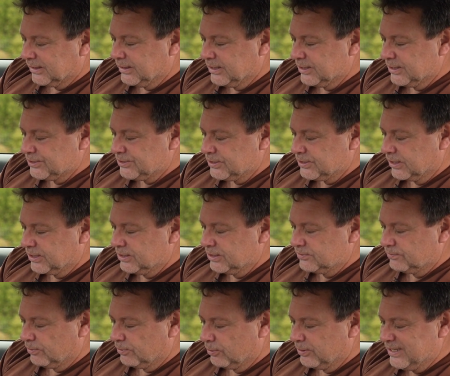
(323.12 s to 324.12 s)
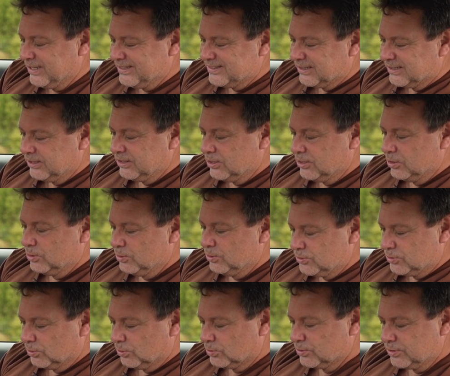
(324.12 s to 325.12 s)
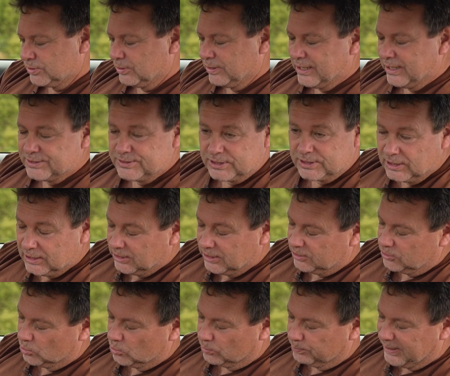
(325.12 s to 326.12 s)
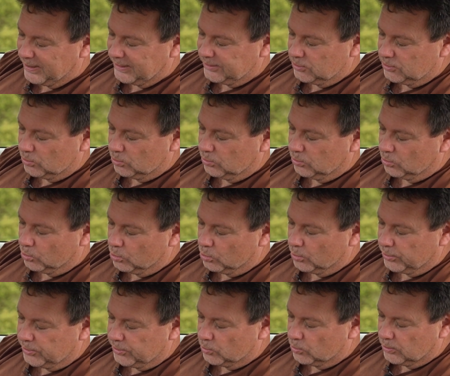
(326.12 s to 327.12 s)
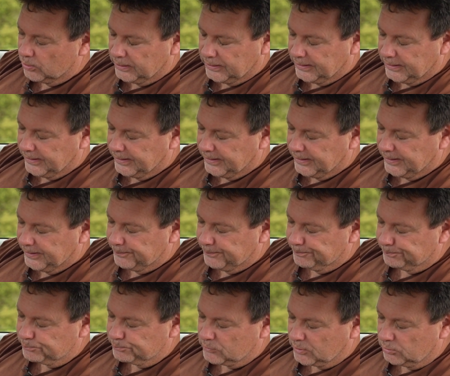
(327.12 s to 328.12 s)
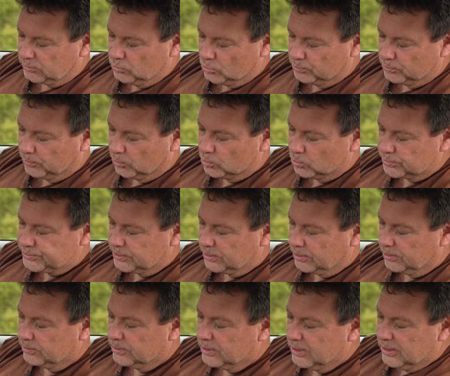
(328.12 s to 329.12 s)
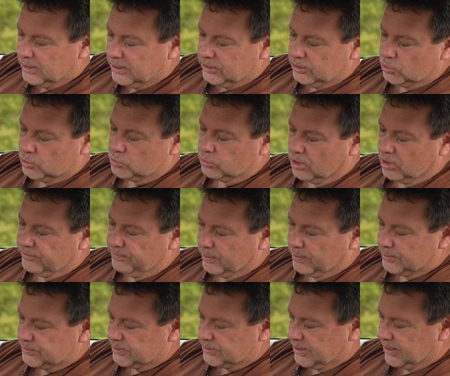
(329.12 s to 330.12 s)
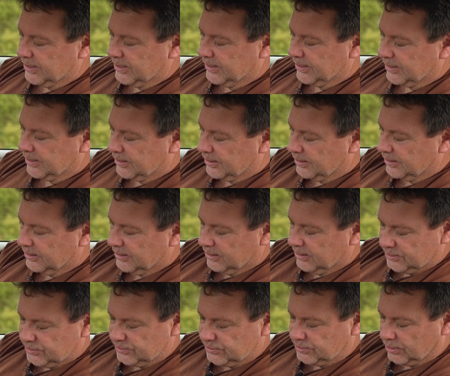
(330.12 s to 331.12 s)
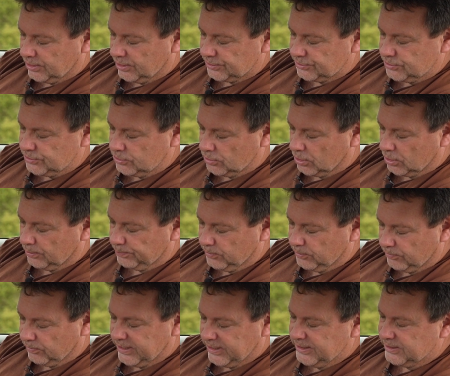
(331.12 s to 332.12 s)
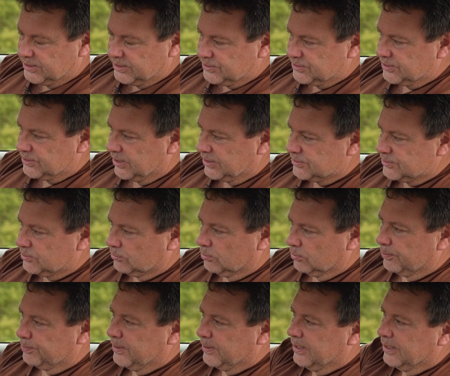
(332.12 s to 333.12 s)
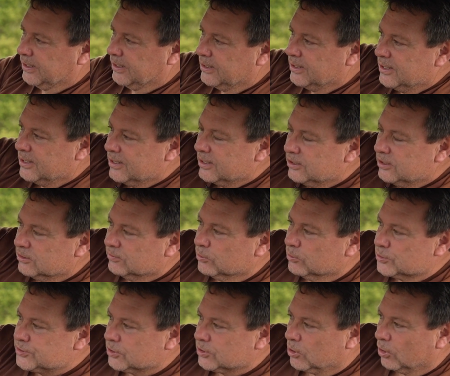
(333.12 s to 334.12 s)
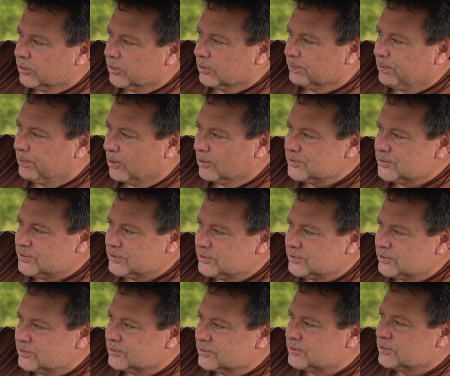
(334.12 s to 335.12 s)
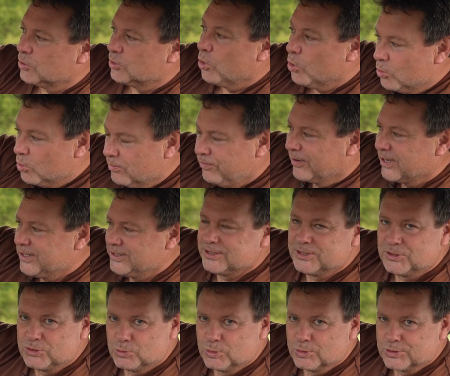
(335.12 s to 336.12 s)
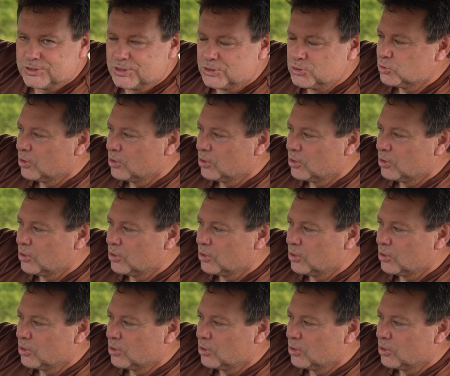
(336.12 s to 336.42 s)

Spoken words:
gear stick is very easy to use, and also has your manual or your normal auto. Your drive modes are here, start, stop. Your heated seats are up here. You've also got your pods all facing towards the